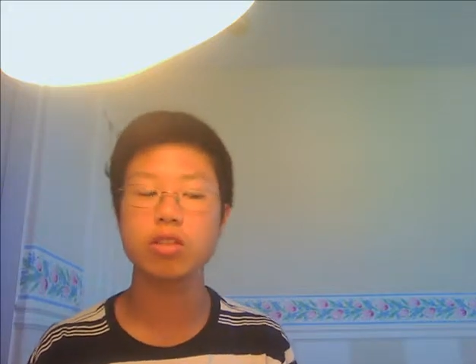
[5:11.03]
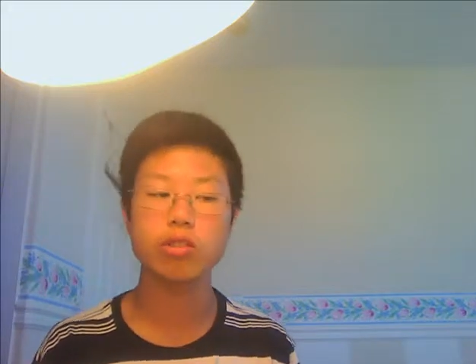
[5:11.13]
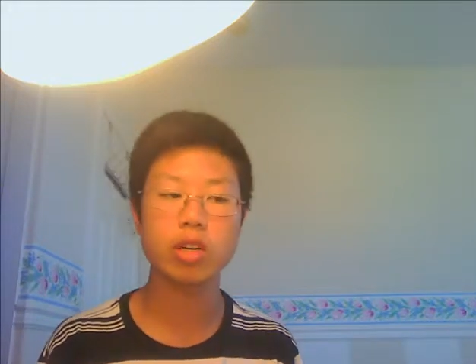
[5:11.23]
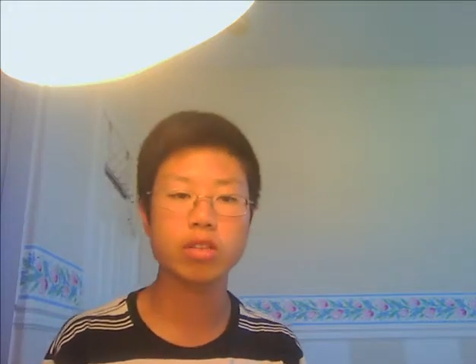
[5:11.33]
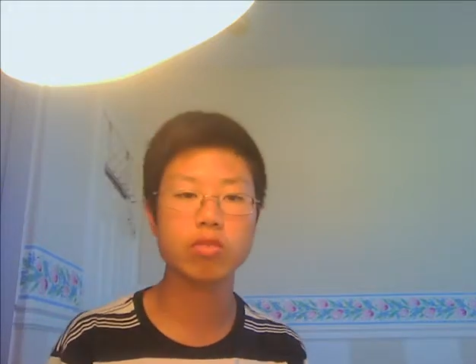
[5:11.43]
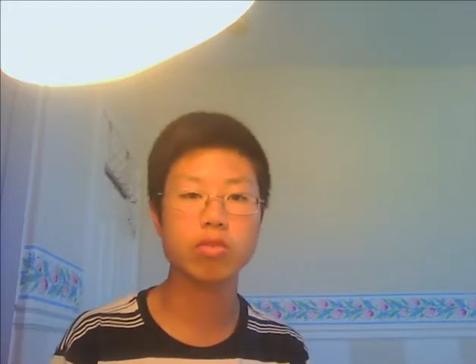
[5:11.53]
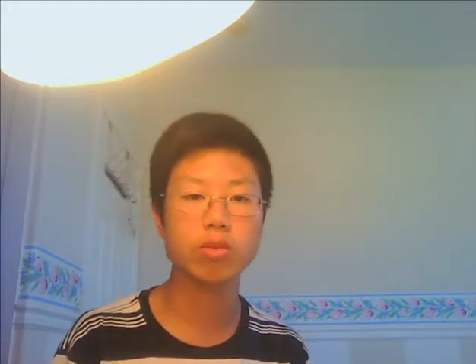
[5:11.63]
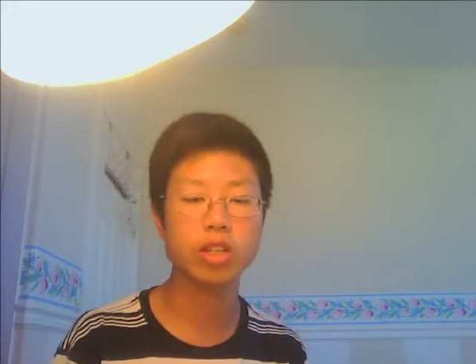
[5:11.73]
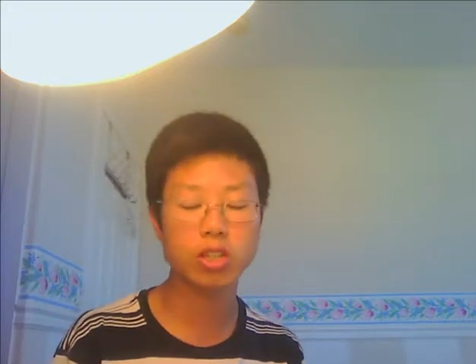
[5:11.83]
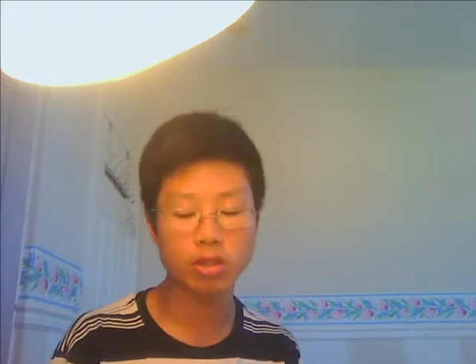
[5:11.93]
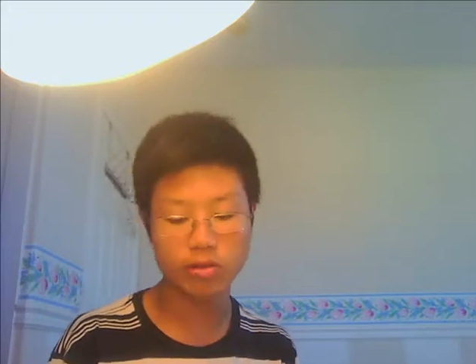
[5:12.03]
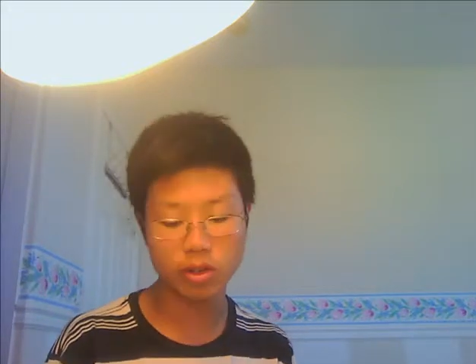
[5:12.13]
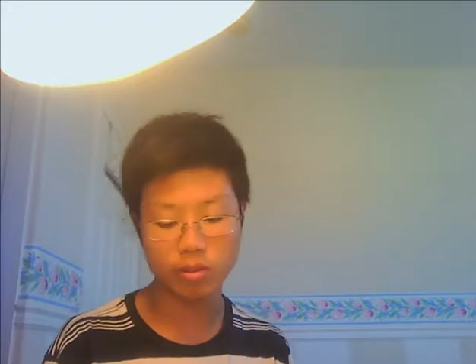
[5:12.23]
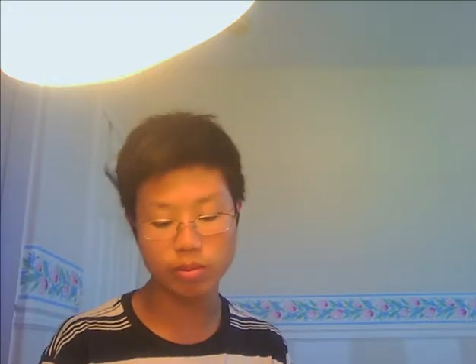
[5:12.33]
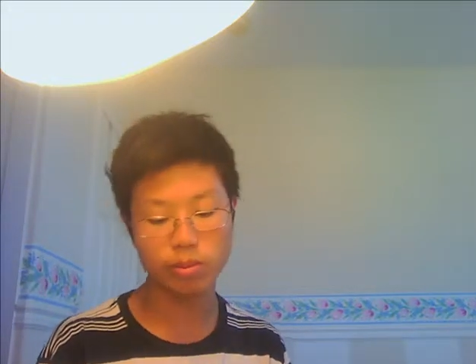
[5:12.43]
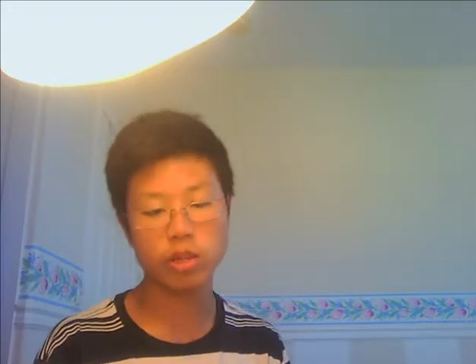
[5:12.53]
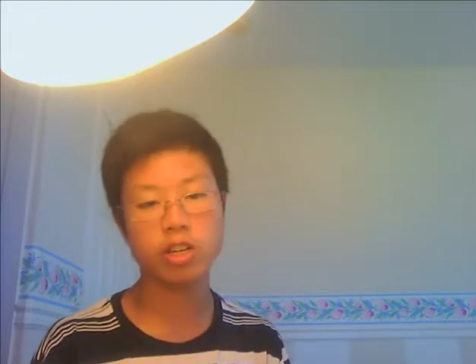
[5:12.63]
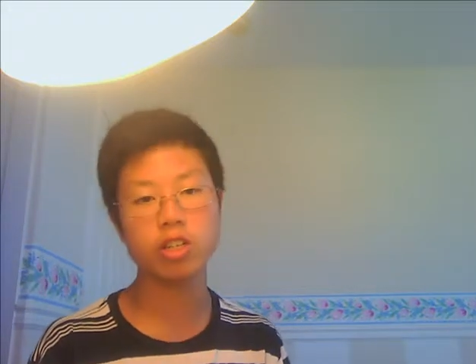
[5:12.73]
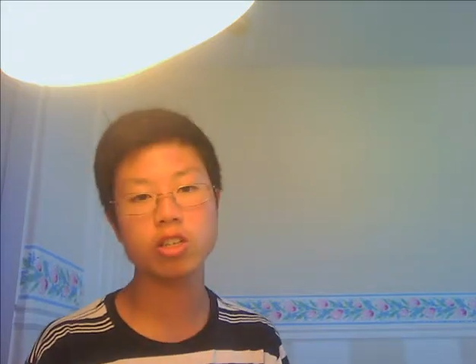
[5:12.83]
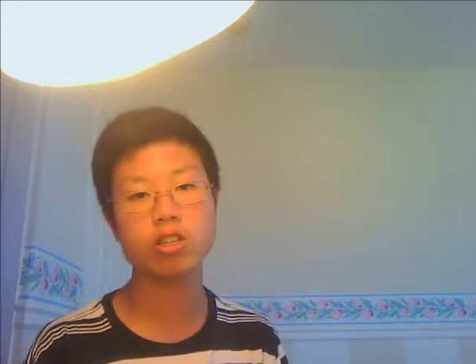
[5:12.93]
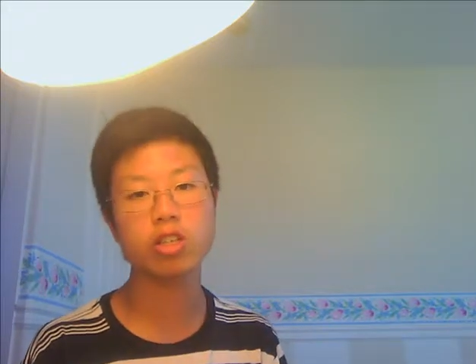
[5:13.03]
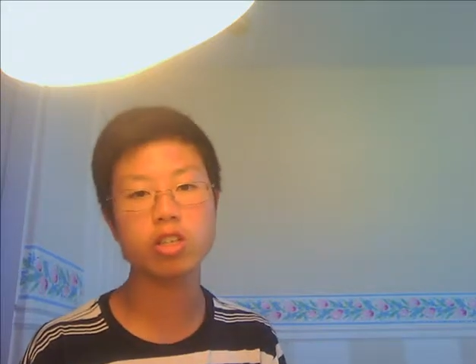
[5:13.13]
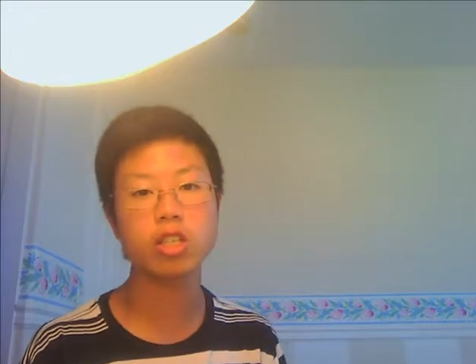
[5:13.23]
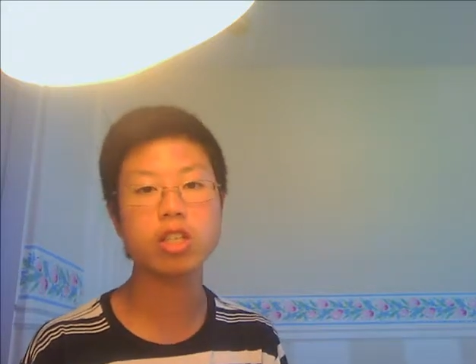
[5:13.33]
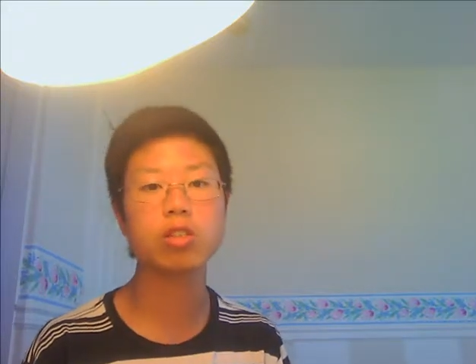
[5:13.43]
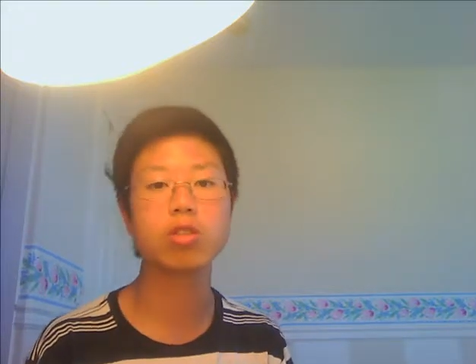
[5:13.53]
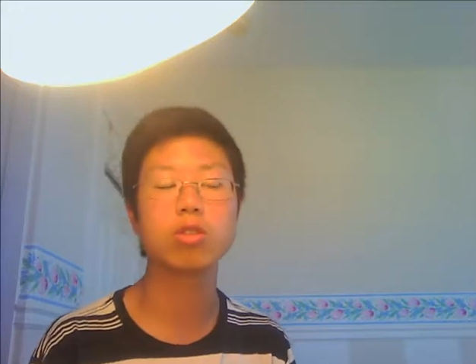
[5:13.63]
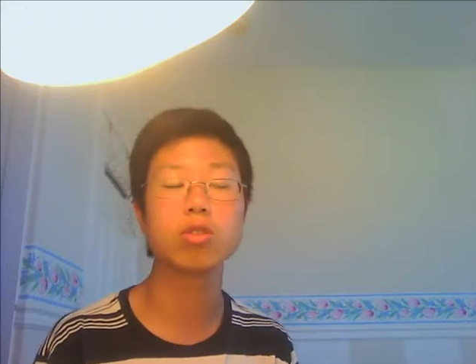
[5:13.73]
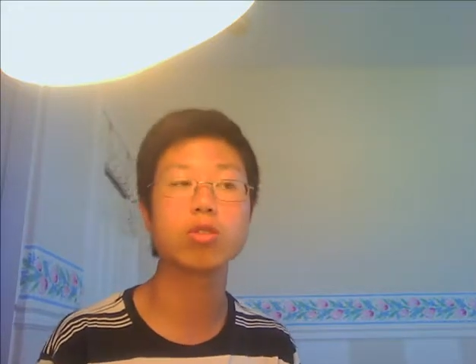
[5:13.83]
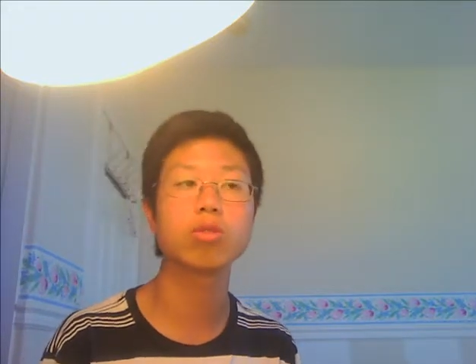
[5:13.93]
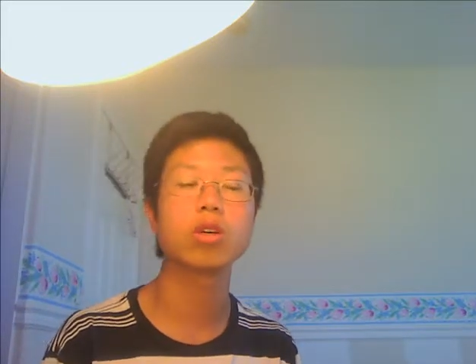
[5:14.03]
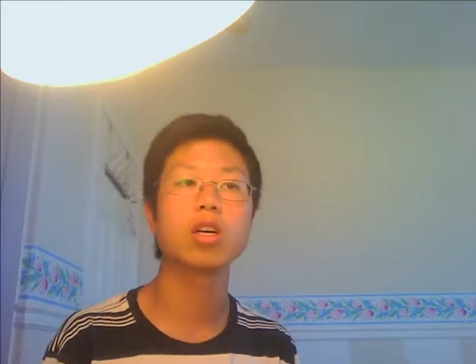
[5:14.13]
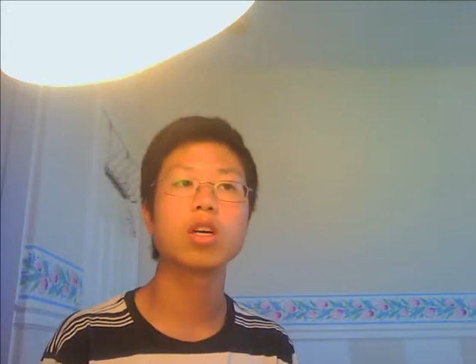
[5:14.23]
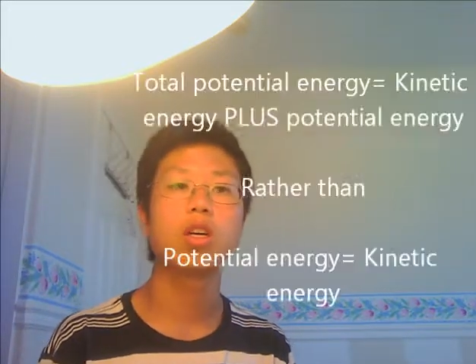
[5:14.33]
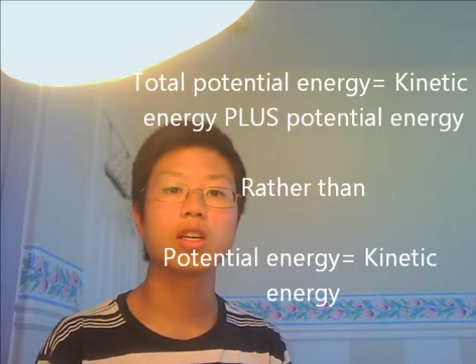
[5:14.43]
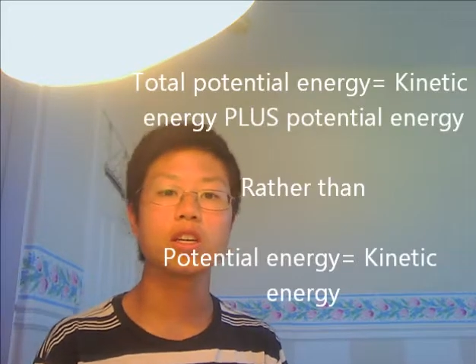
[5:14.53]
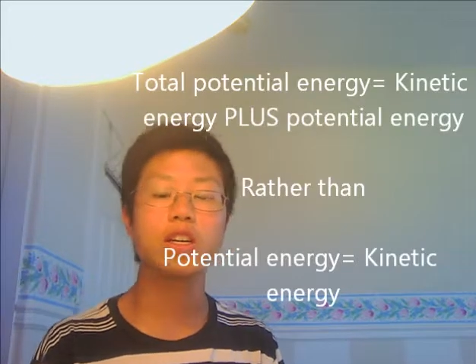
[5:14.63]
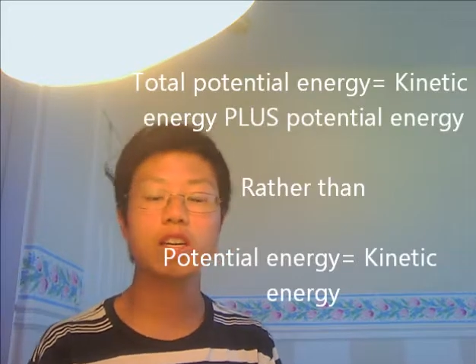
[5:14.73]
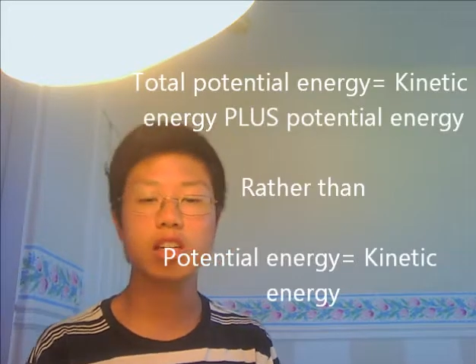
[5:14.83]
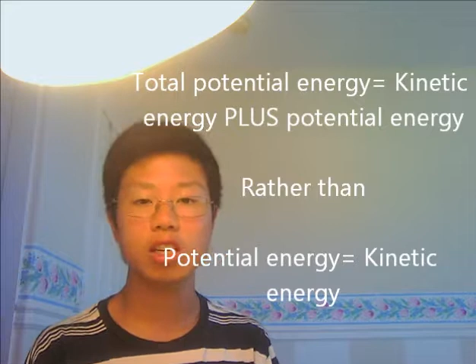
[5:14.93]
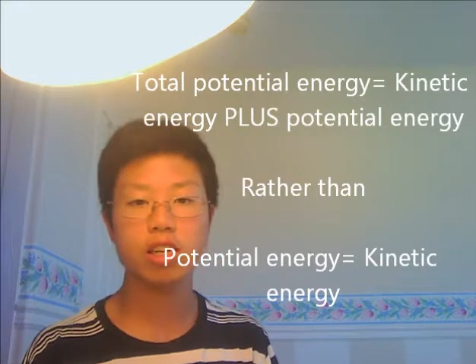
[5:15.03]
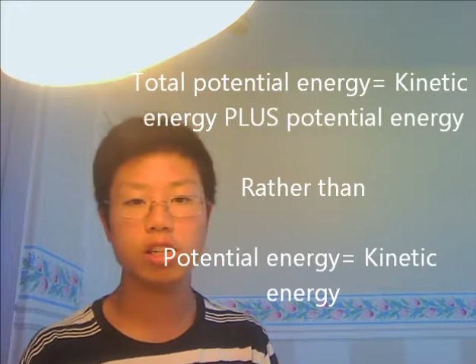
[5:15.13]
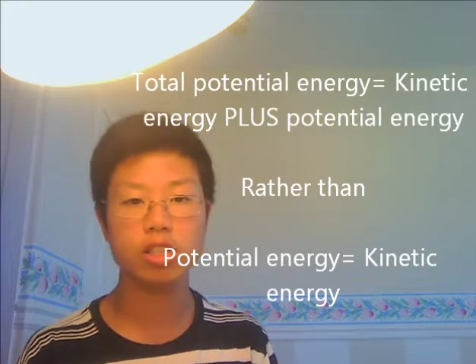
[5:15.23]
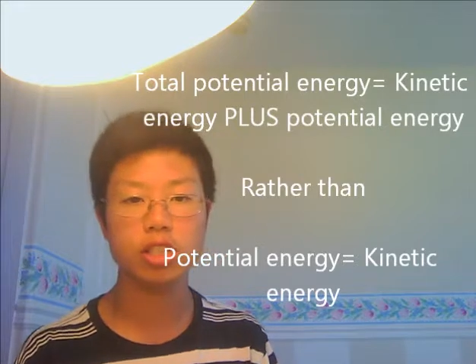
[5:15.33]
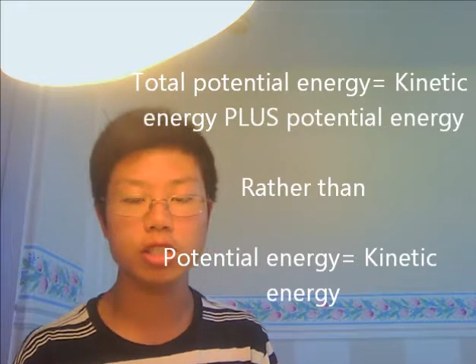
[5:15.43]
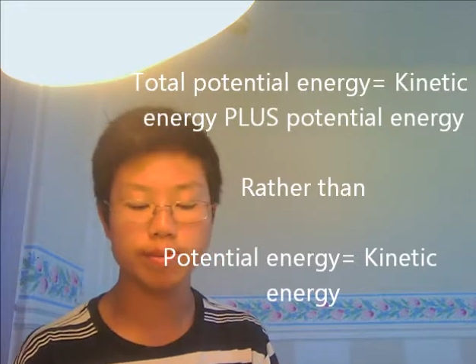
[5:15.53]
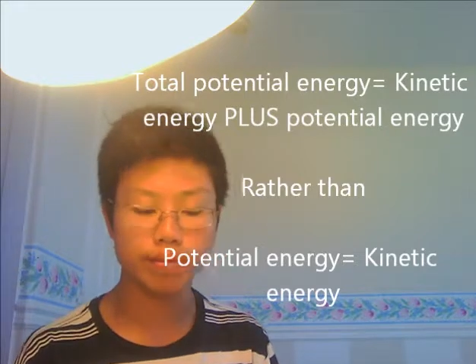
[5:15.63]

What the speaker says: transformation from potential energy to kinetic energy.